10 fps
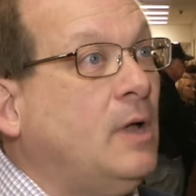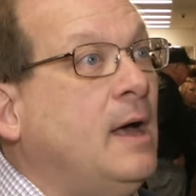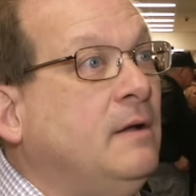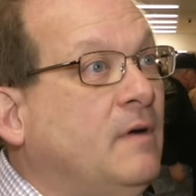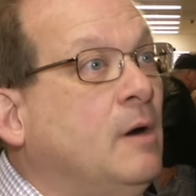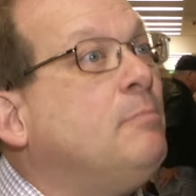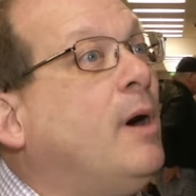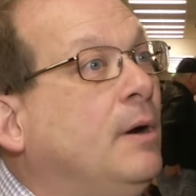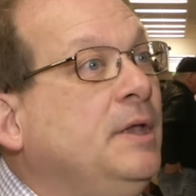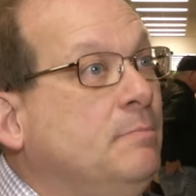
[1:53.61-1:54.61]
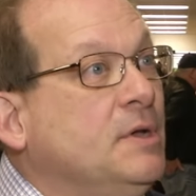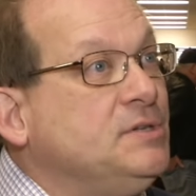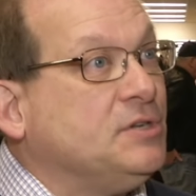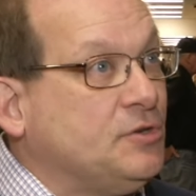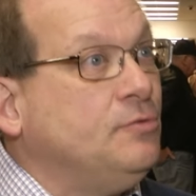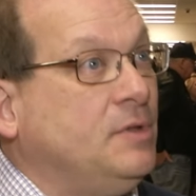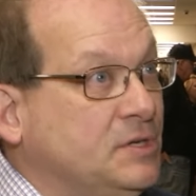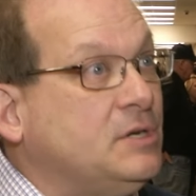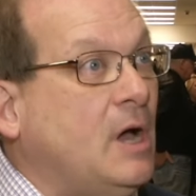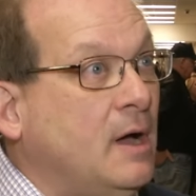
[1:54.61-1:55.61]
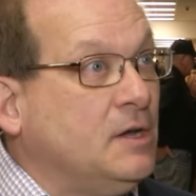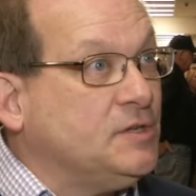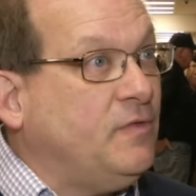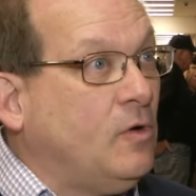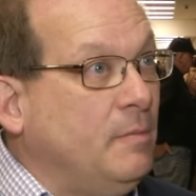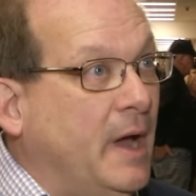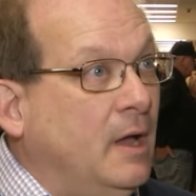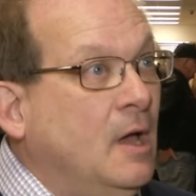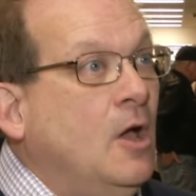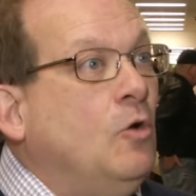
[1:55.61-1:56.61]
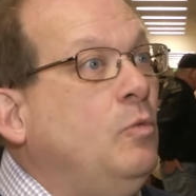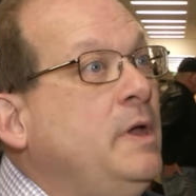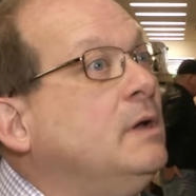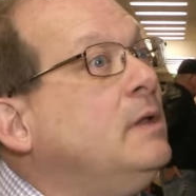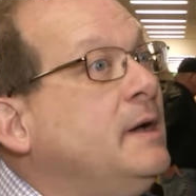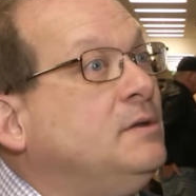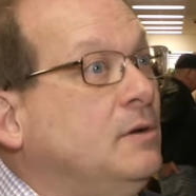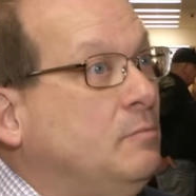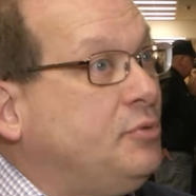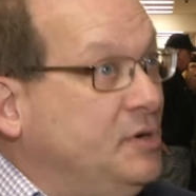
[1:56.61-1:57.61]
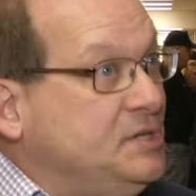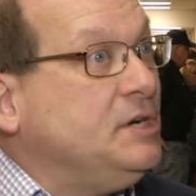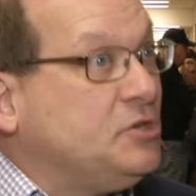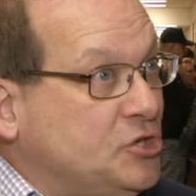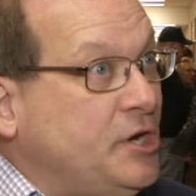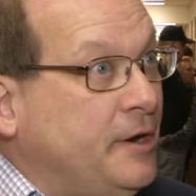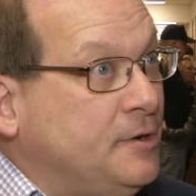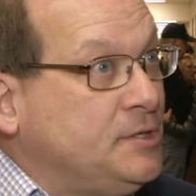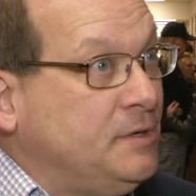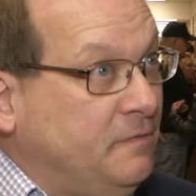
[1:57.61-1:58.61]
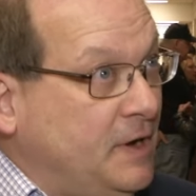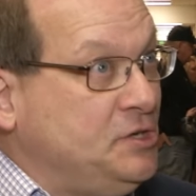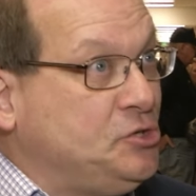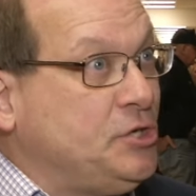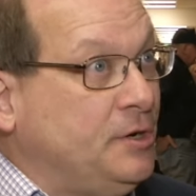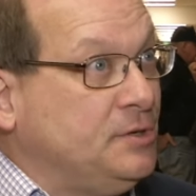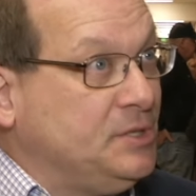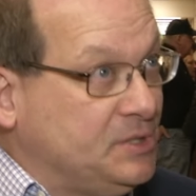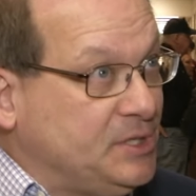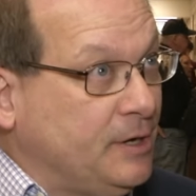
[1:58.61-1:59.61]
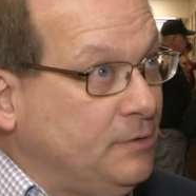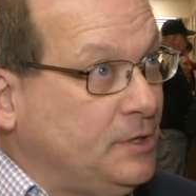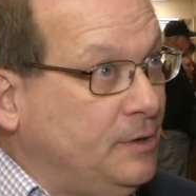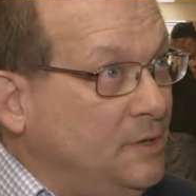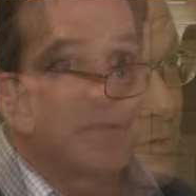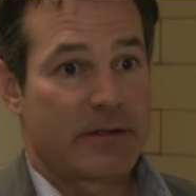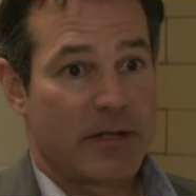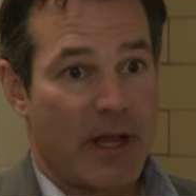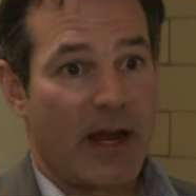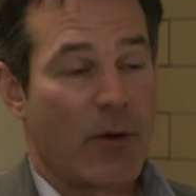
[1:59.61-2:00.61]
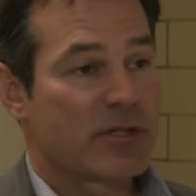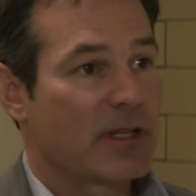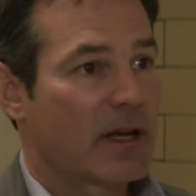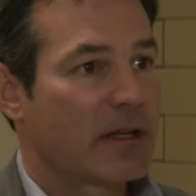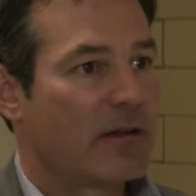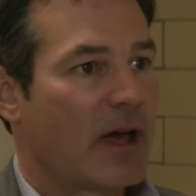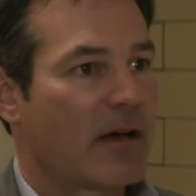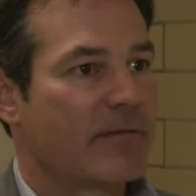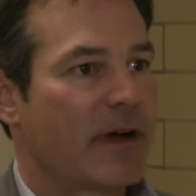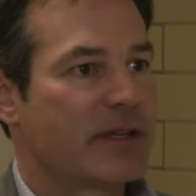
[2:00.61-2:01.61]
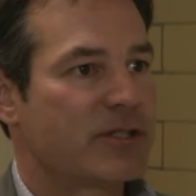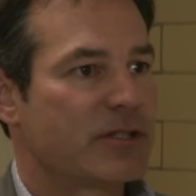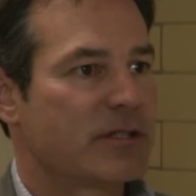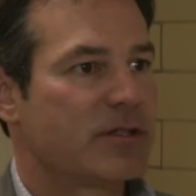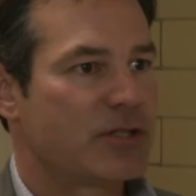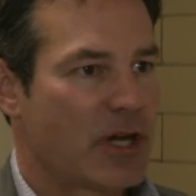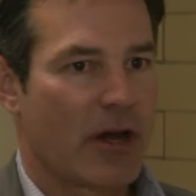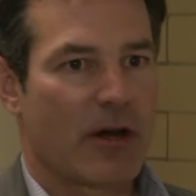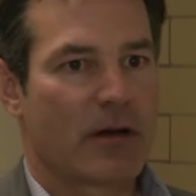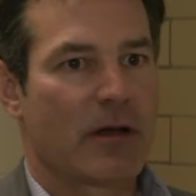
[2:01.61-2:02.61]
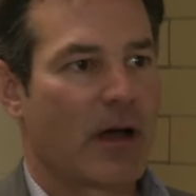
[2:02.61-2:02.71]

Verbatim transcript: a lot of our party business through this caucus format. We elect precinct chairs, vice chairs, and secretaries. Tonight I was elected uh, vice chair